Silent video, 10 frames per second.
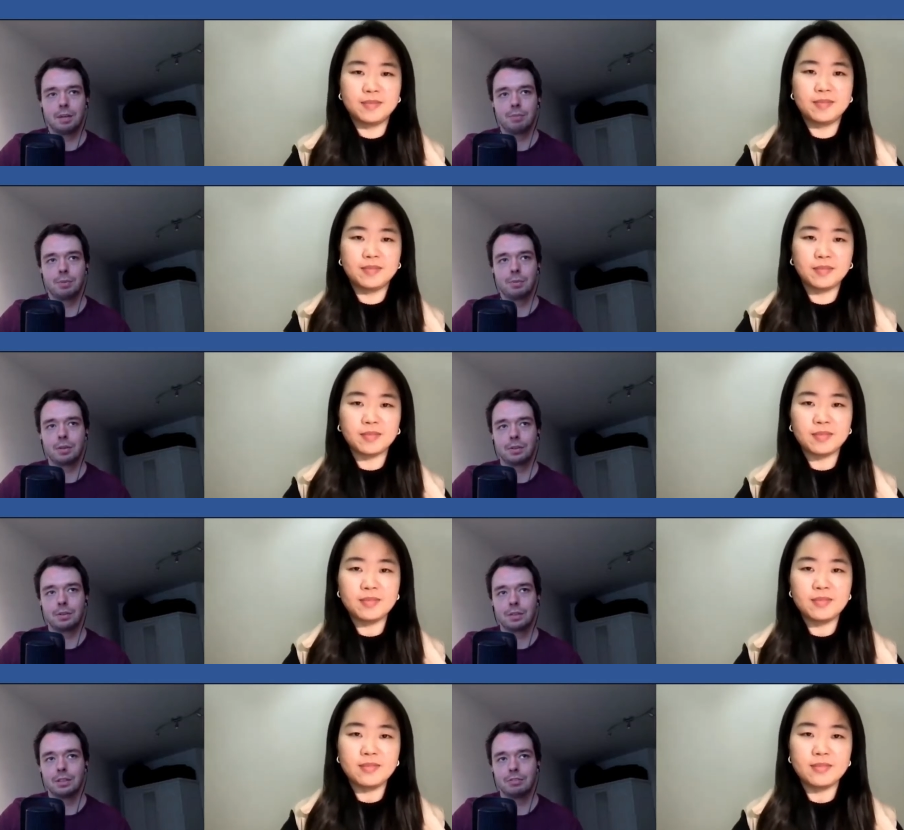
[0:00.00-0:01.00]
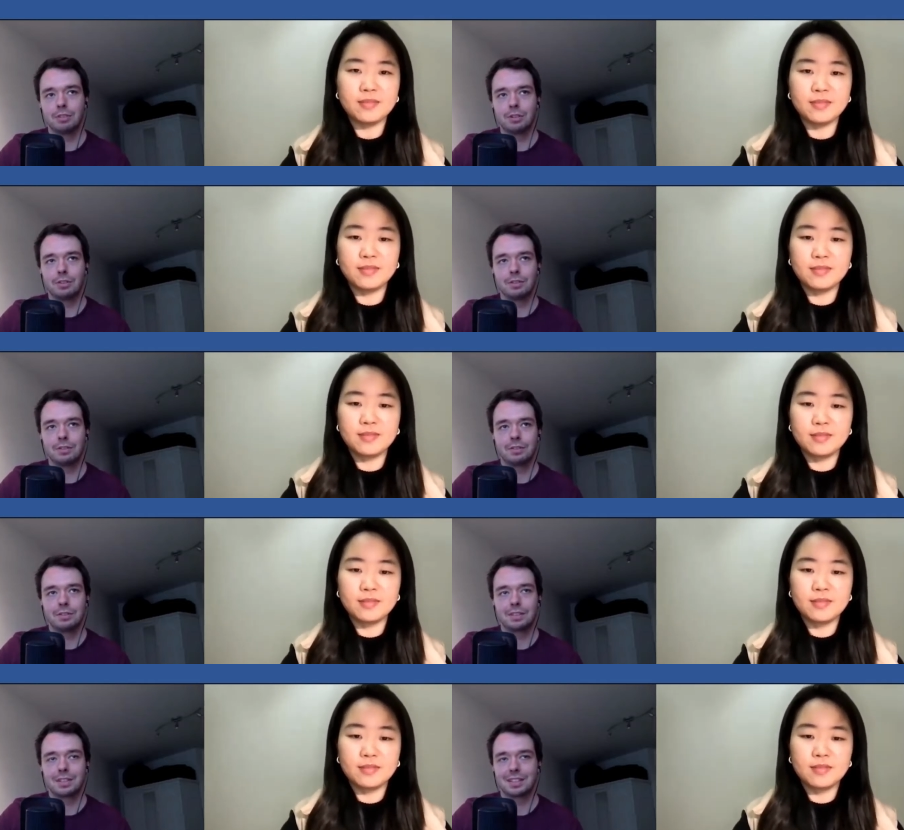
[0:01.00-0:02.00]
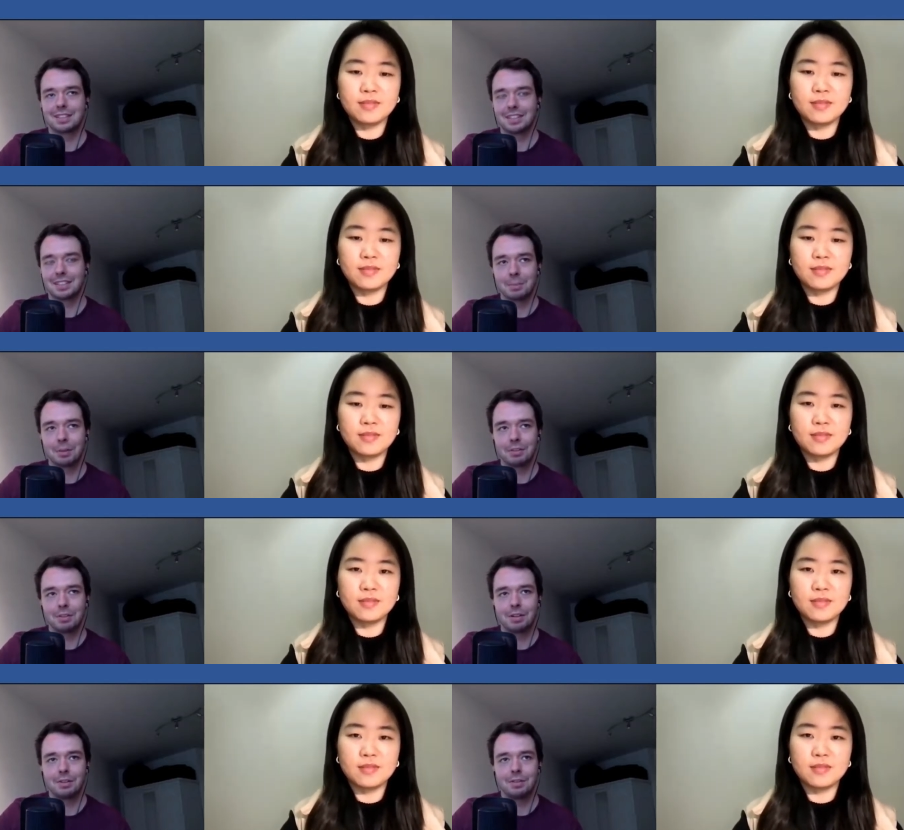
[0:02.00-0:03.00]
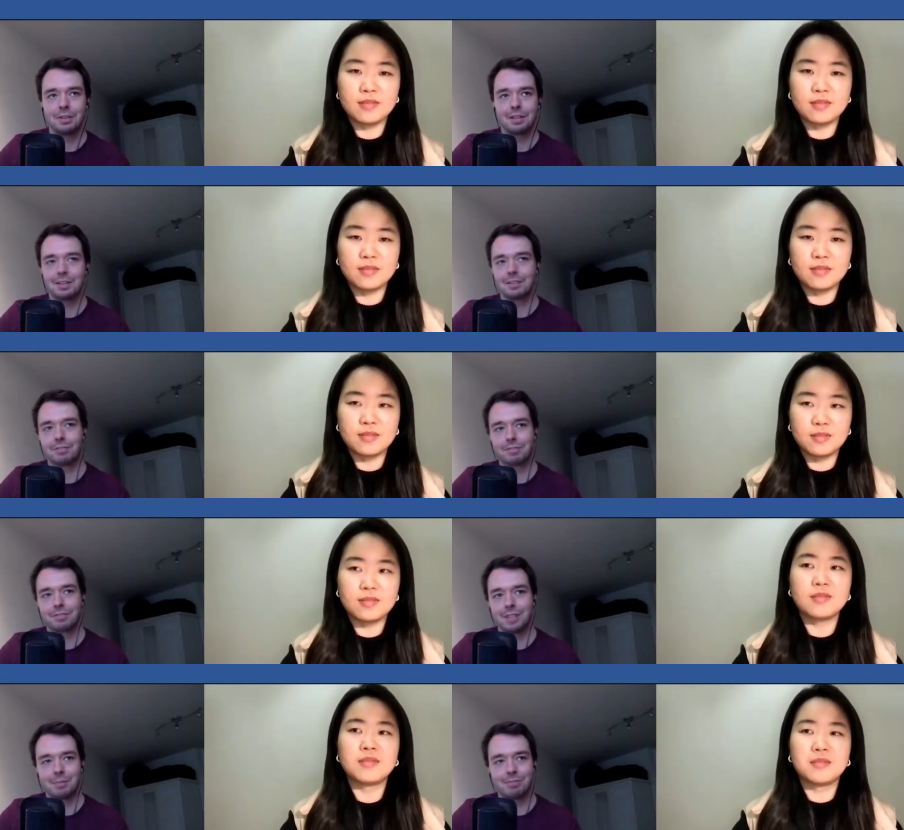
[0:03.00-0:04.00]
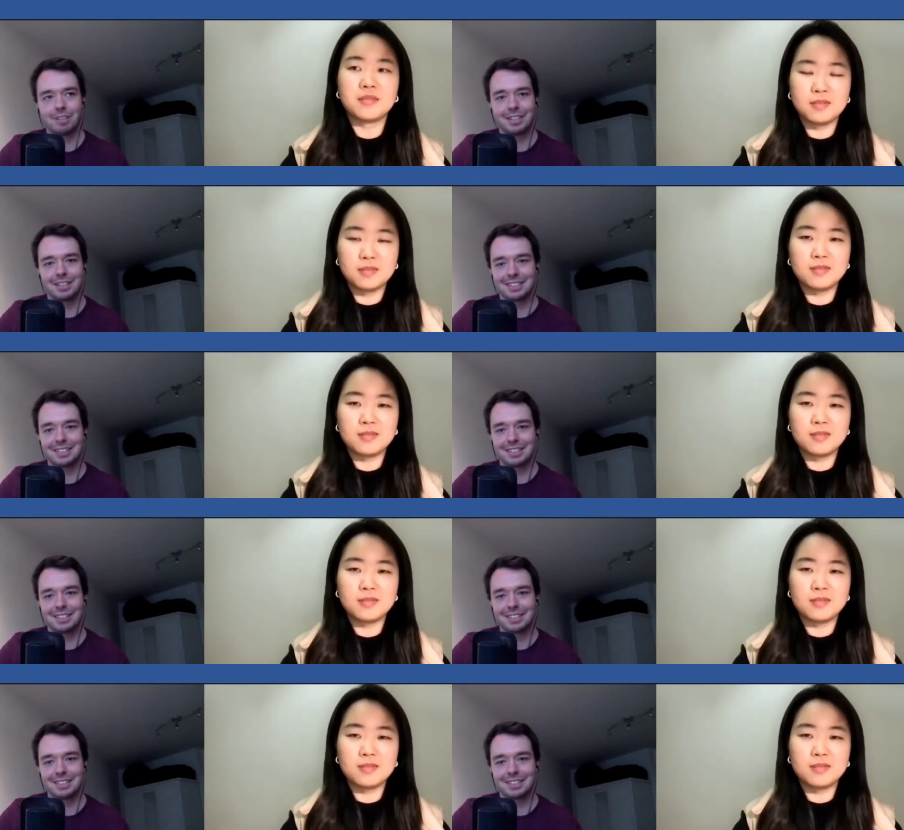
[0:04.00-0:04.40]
Speaker 1: been working on Kyverno since like six months now. I think time flies.